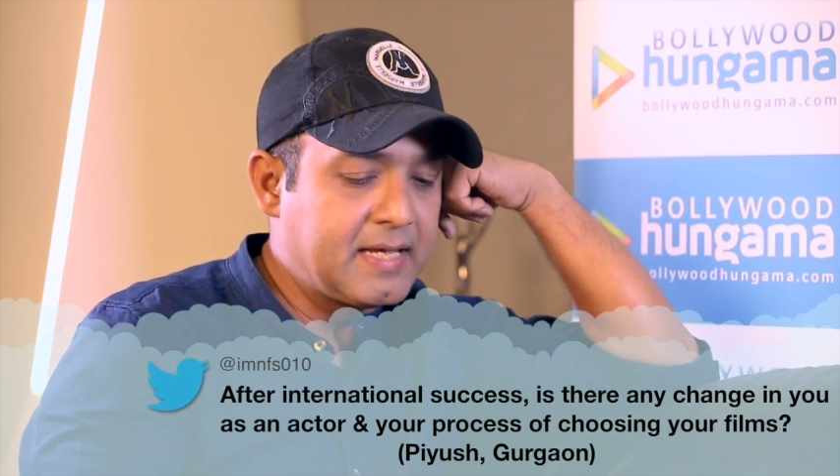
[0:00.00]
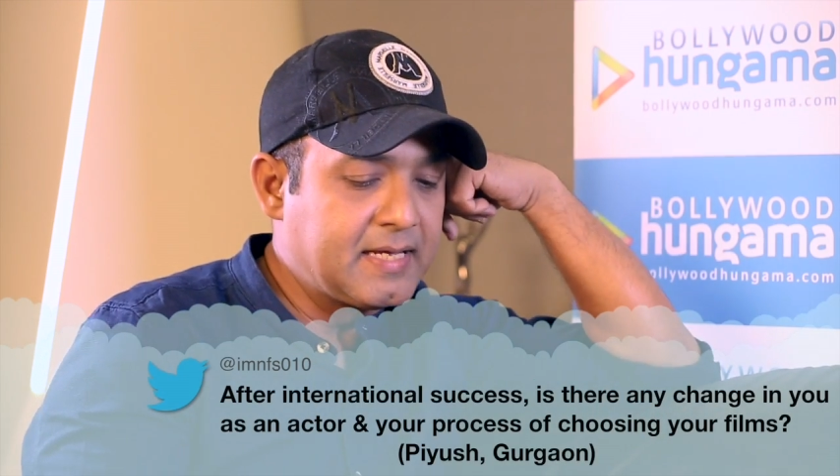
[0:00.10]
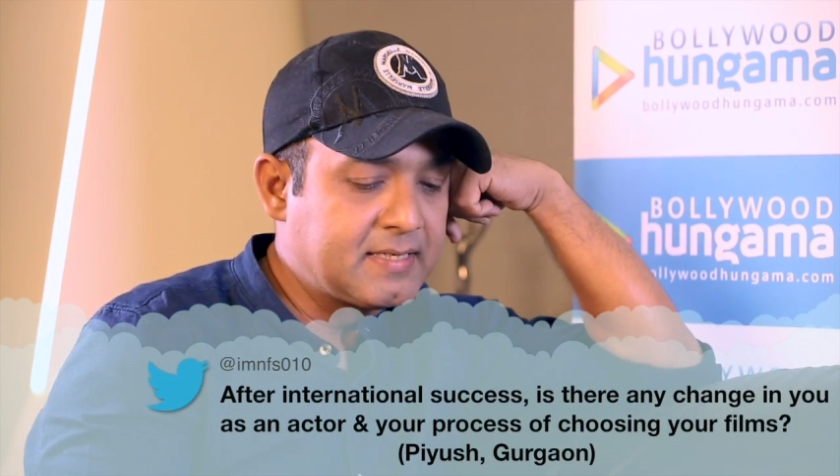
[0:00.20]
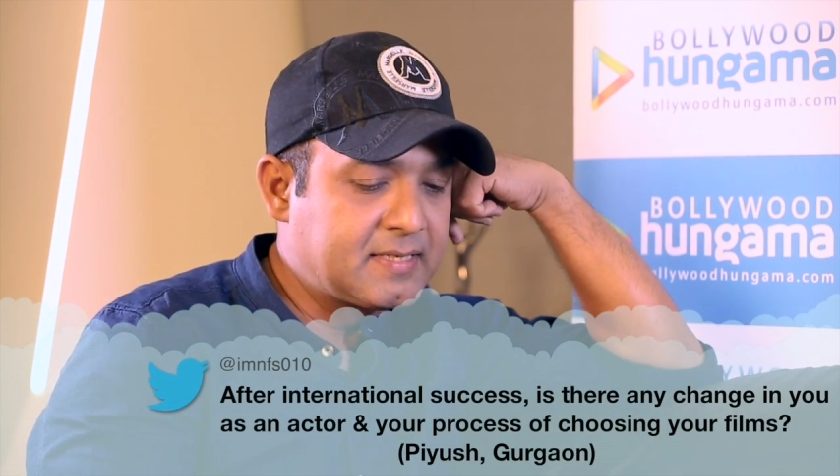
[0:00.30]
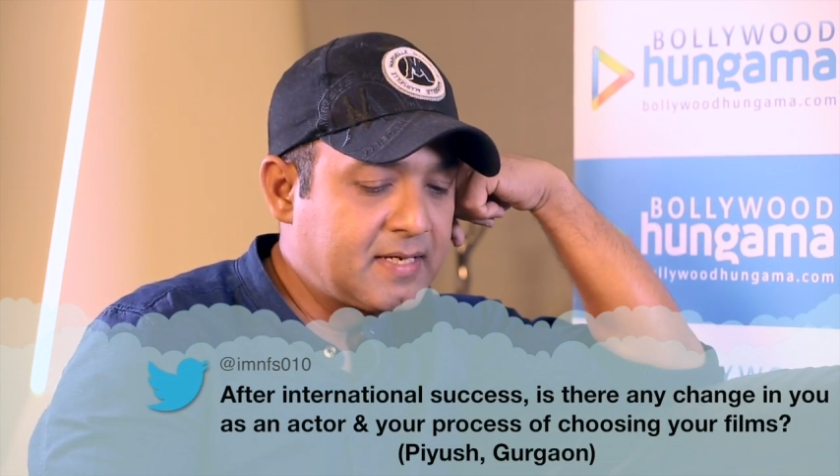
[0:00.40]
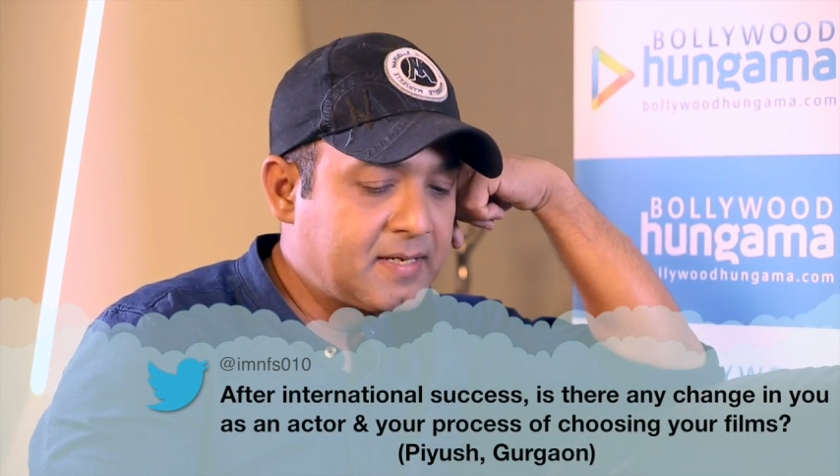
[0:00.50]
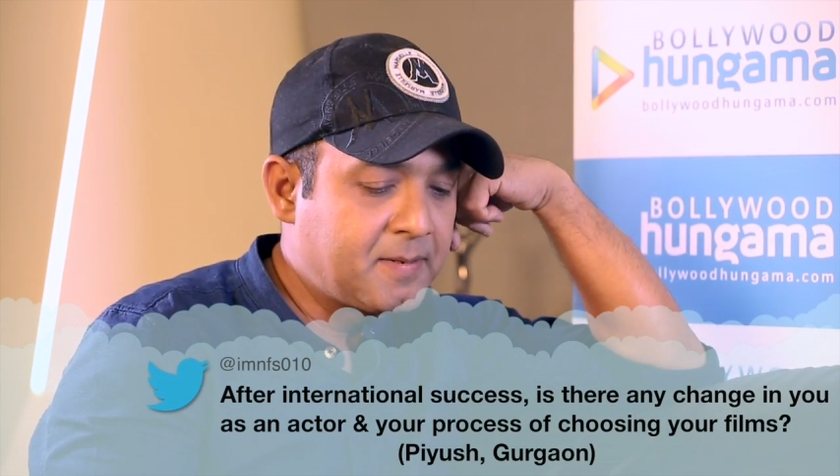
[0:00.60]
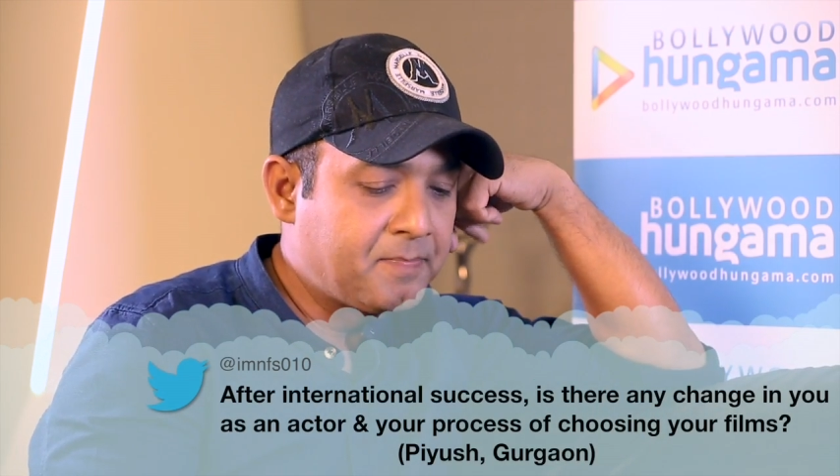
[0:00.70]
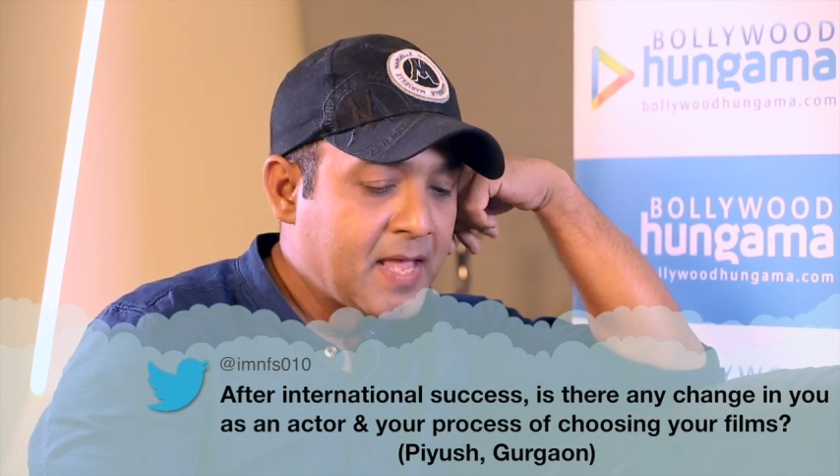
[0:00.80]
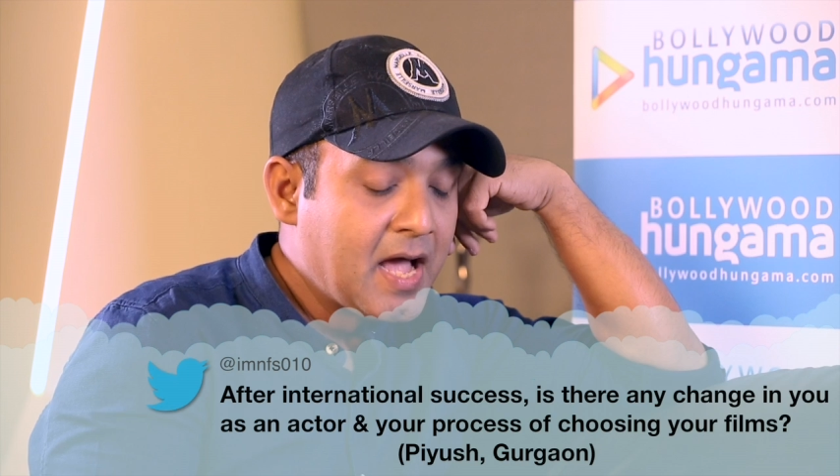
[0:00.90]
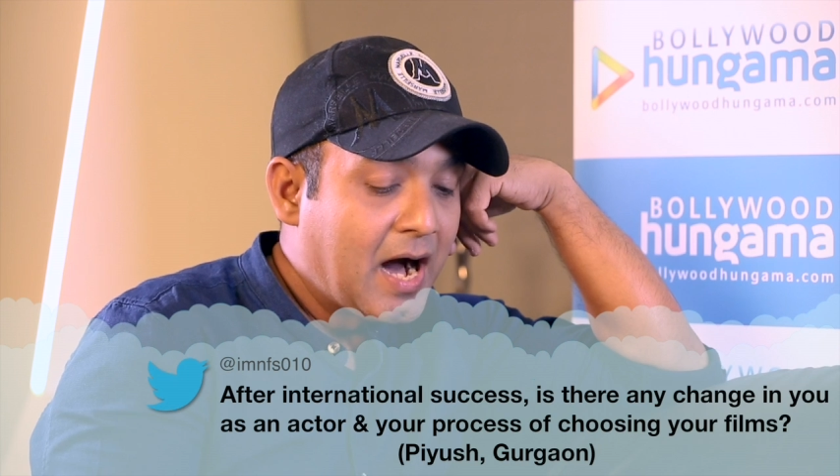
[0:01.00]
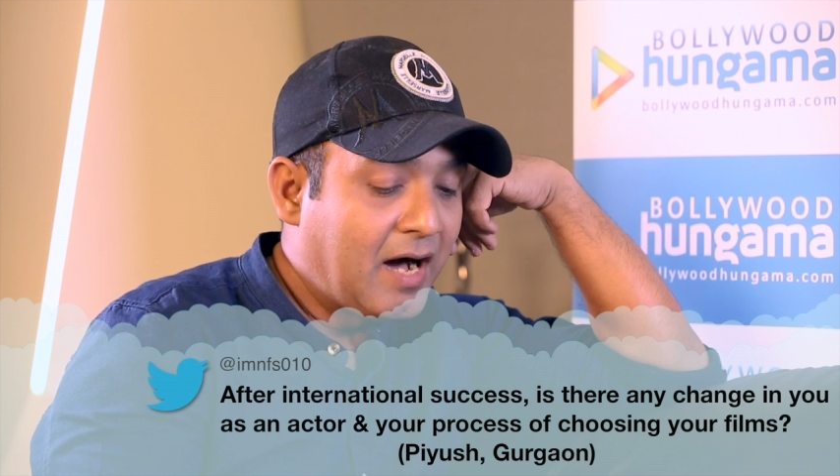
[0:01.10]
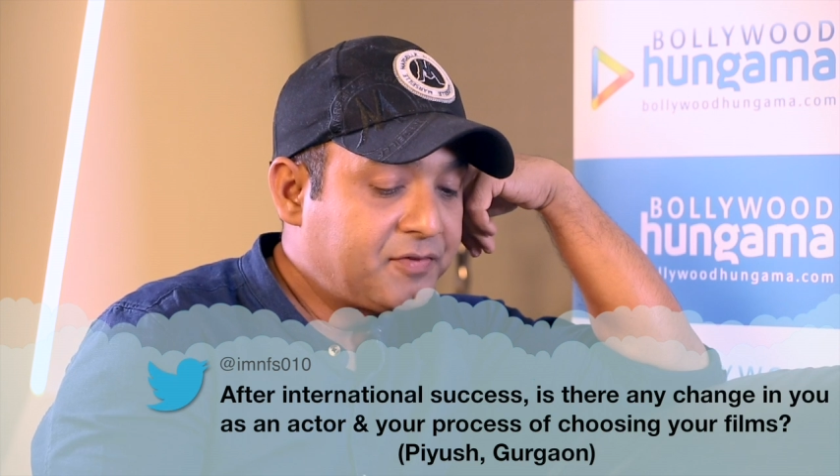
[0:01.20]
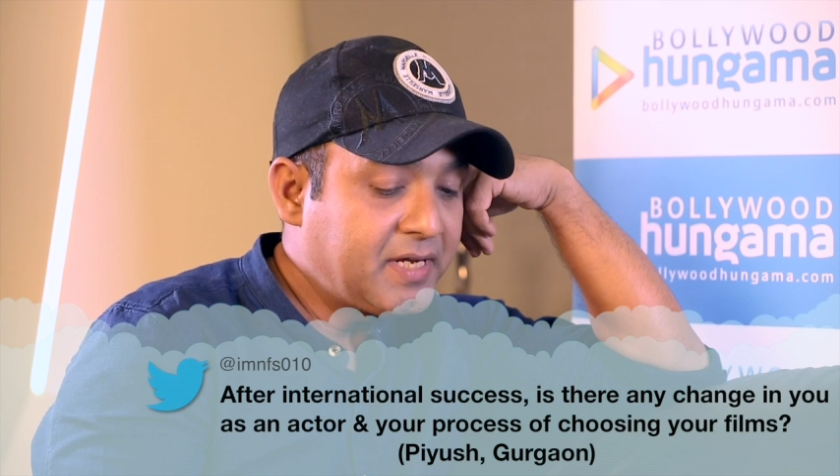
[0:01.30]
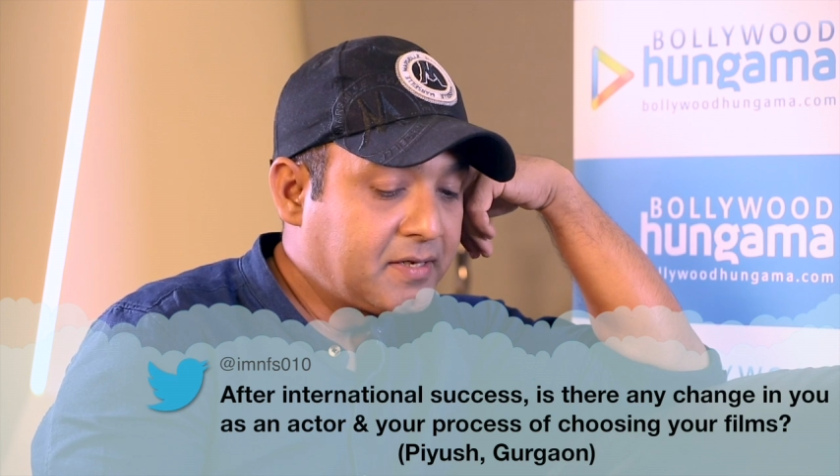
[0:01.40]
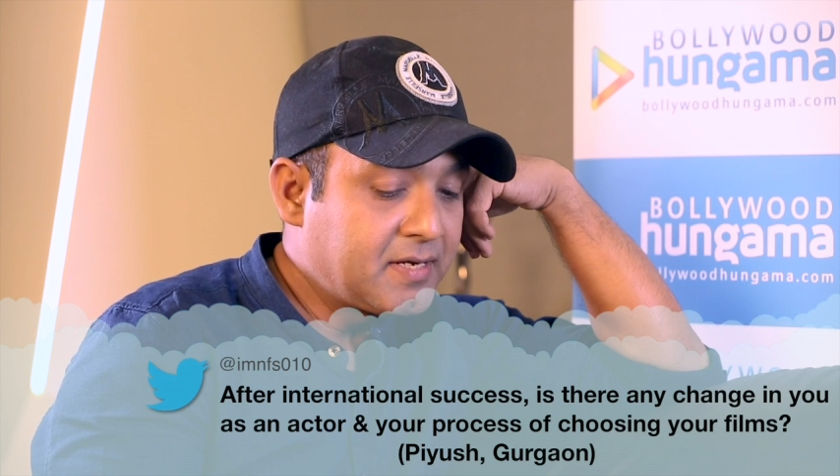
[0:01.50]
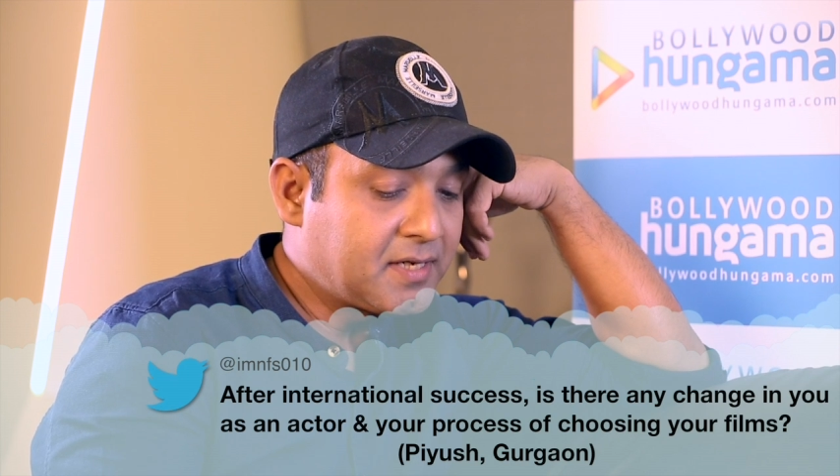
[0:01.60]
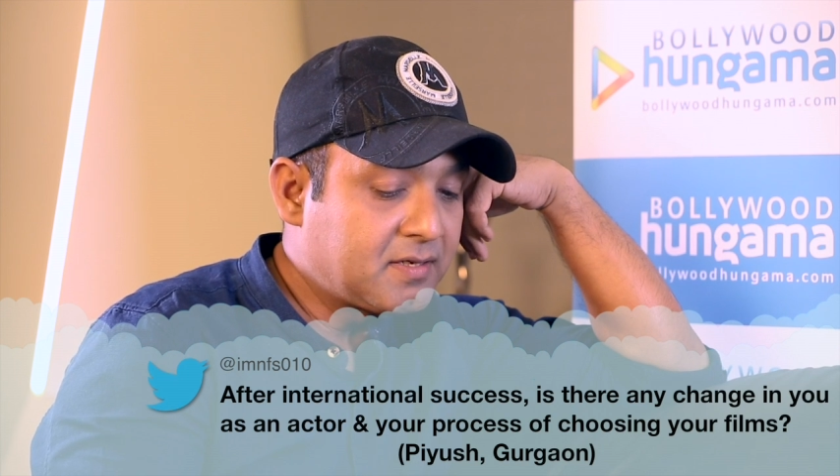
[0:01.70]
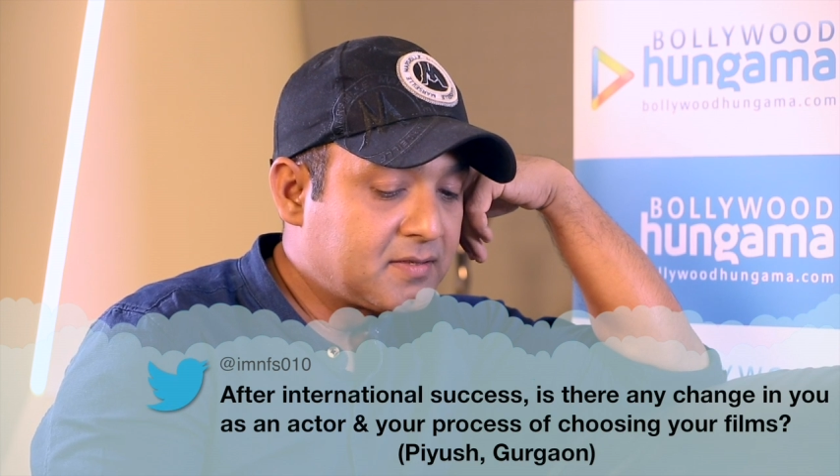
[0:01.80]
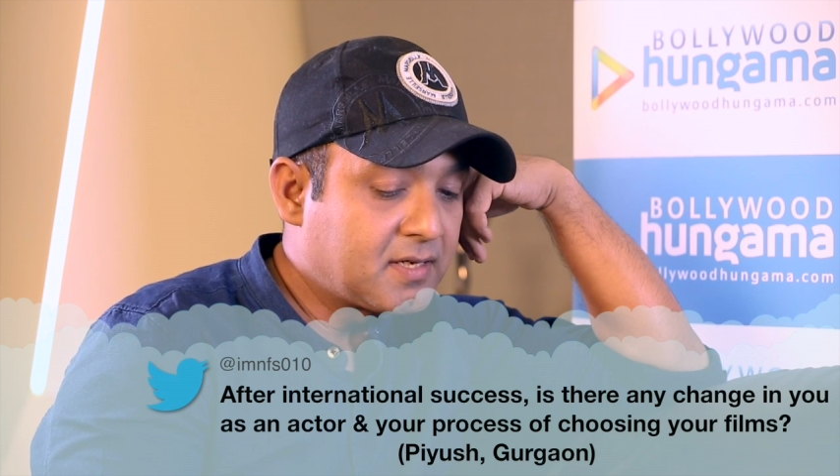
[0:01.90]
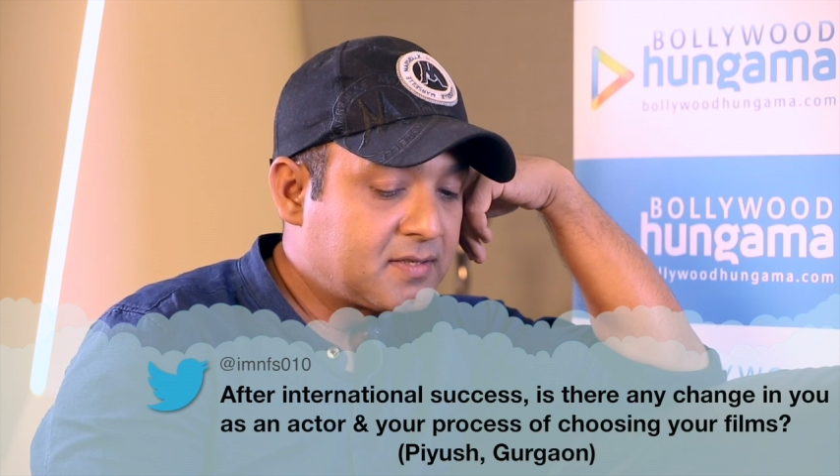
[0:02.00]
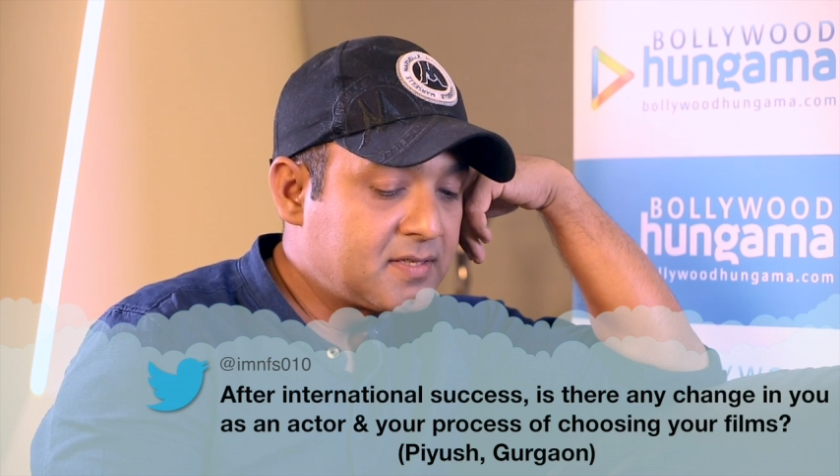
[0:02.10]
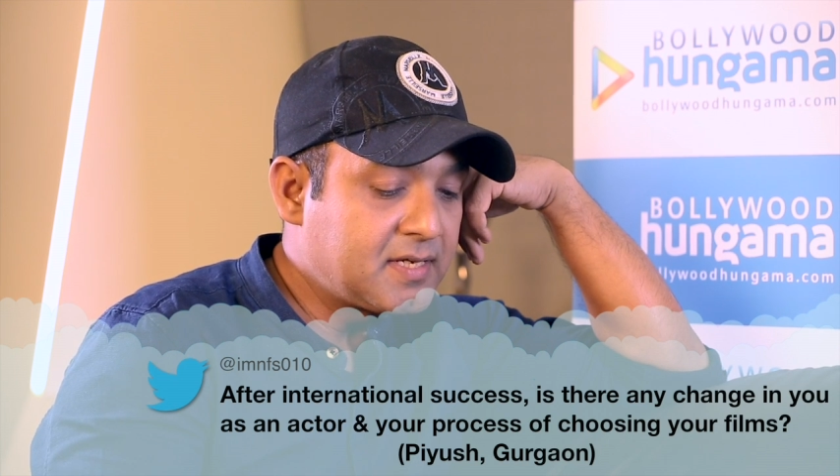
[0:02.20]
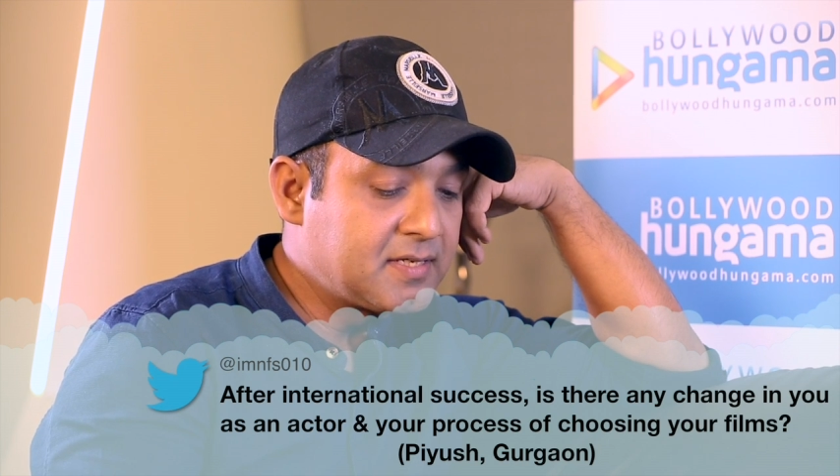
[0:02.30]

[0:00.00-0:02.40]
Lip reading: Is there, after international success,